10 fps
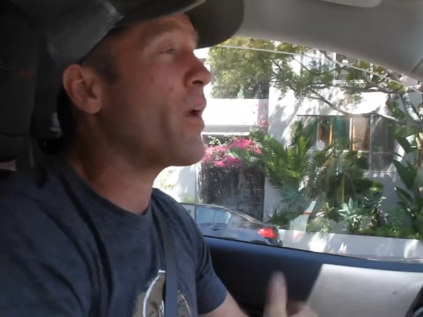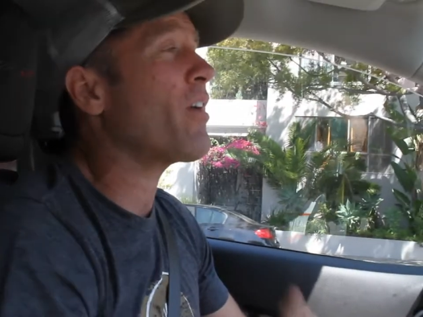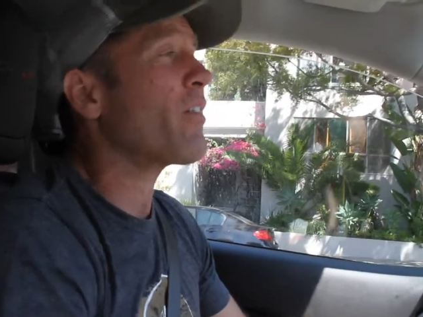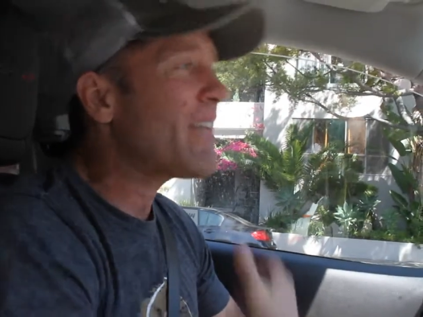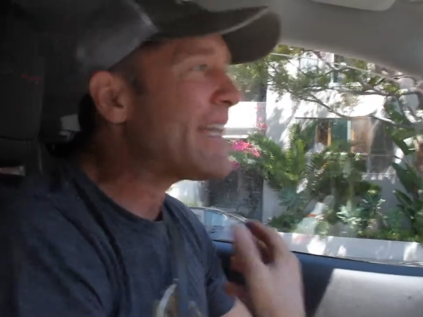
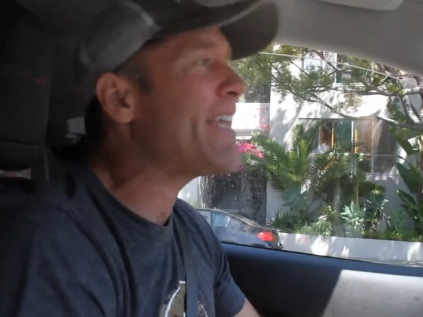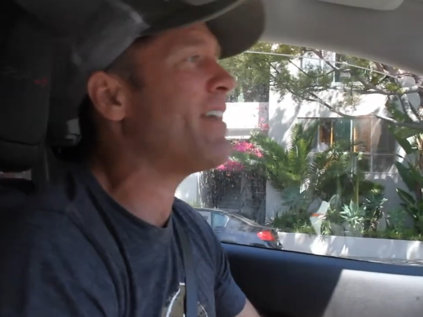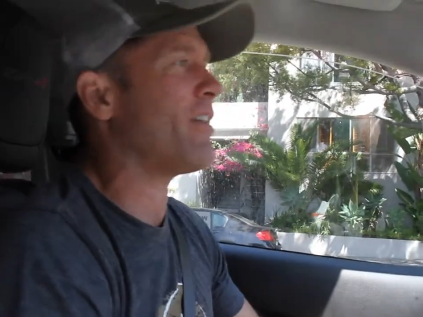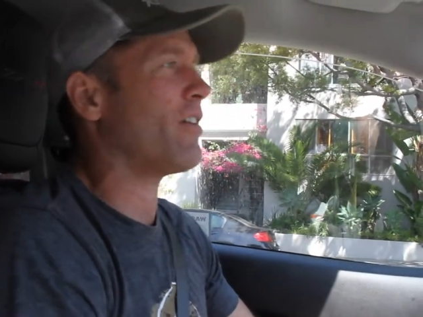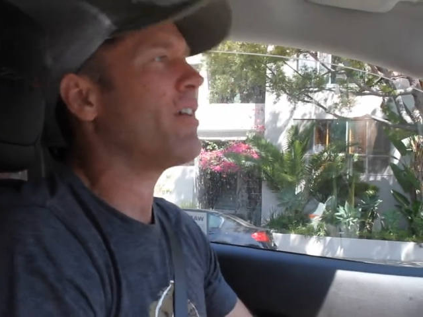We are
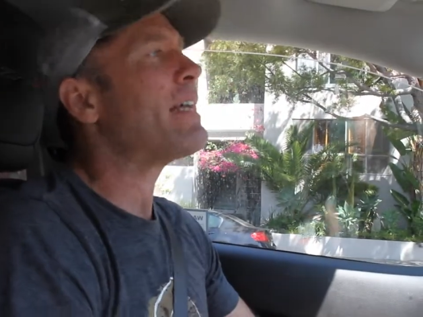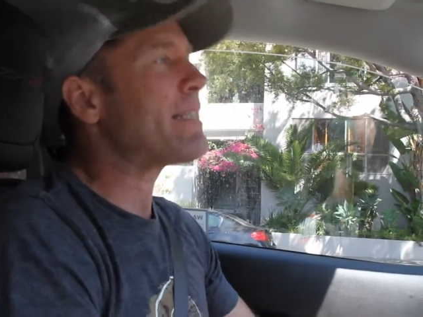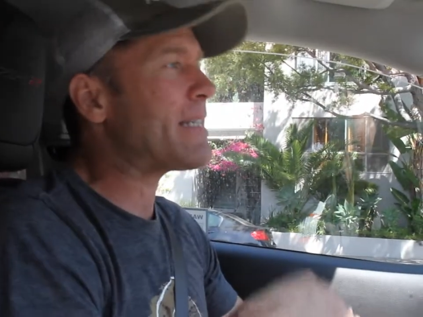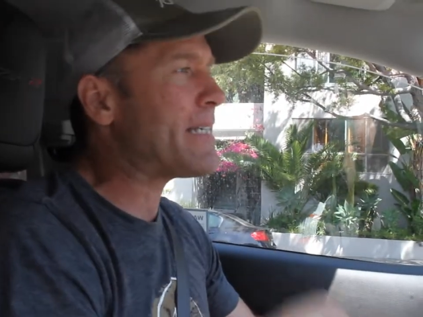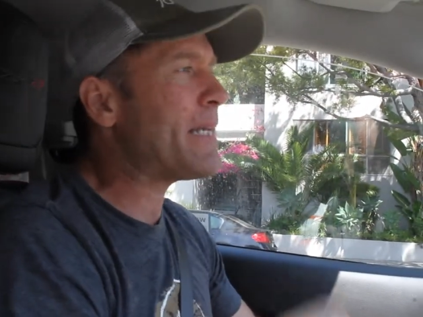here
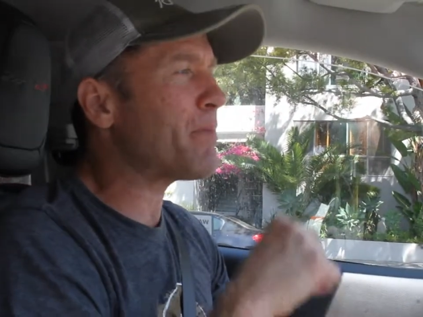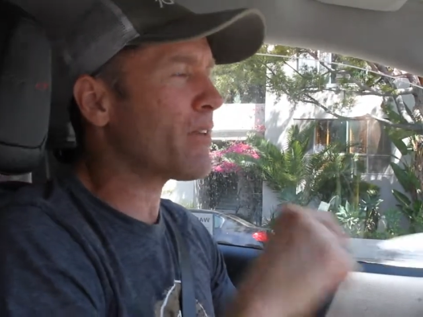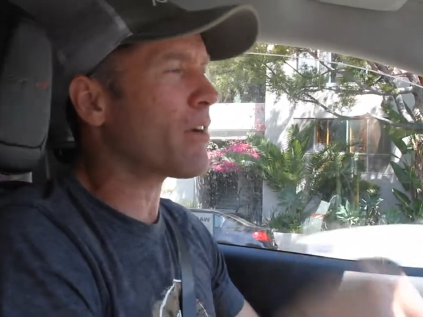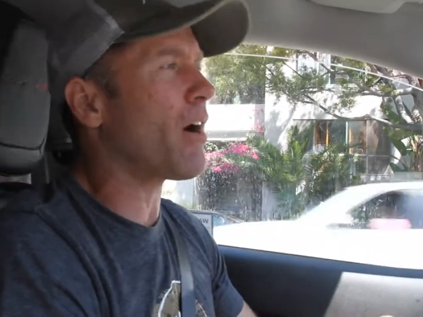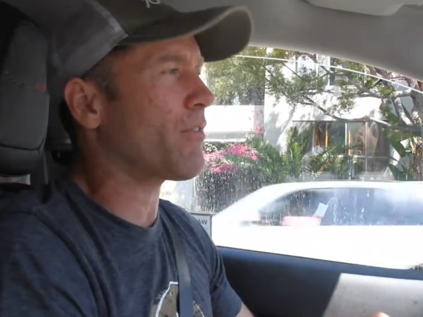to deepen
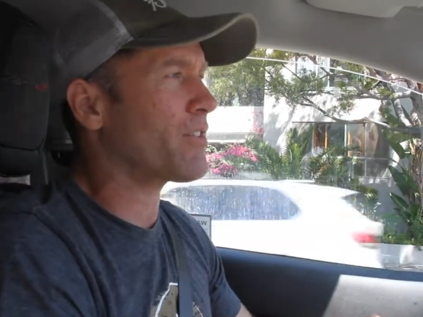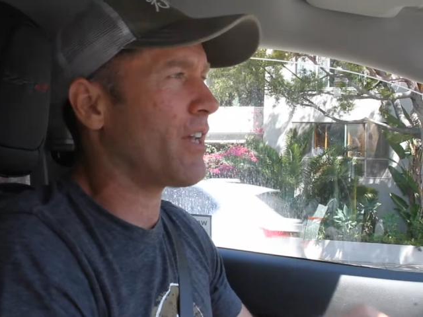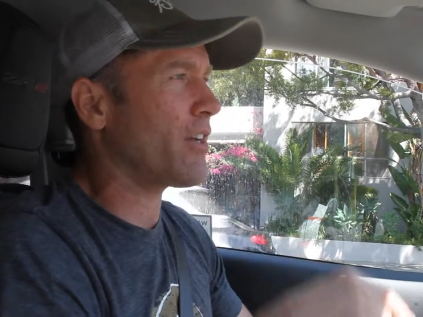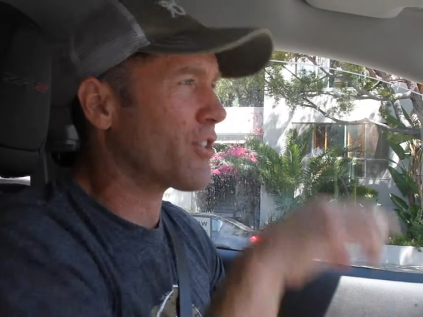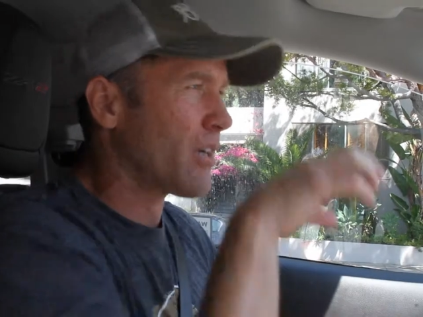the
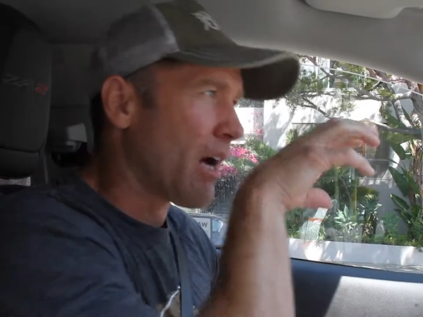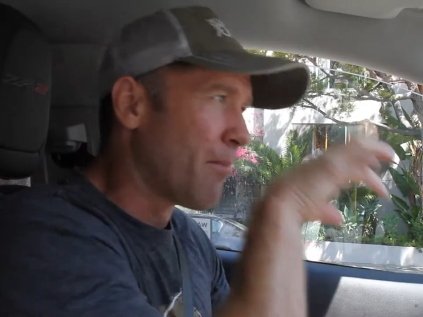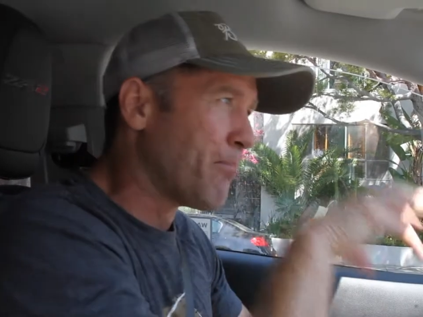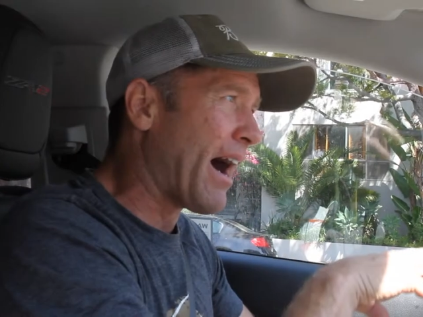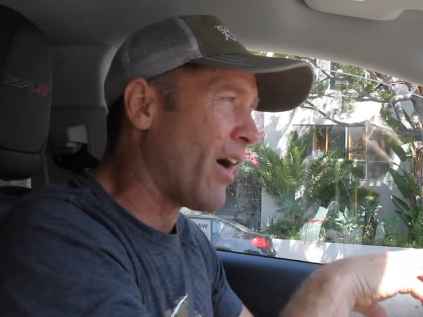conversation
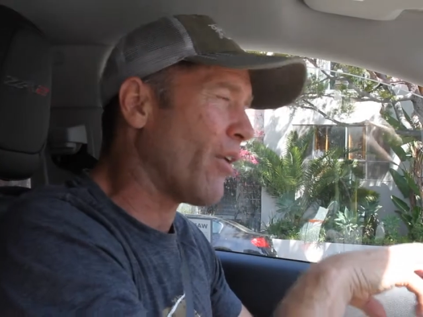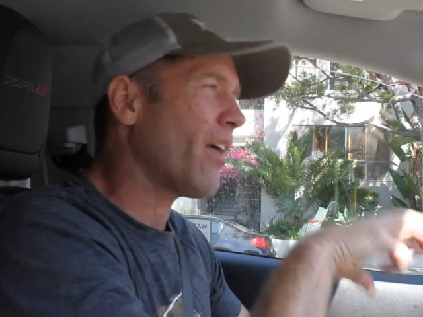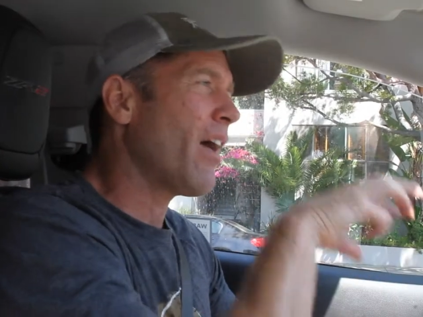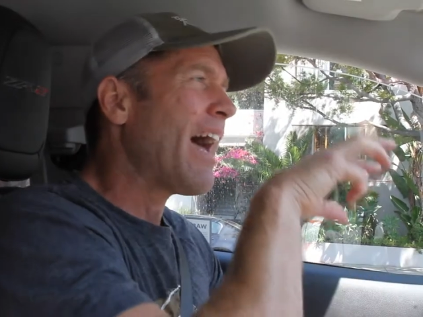about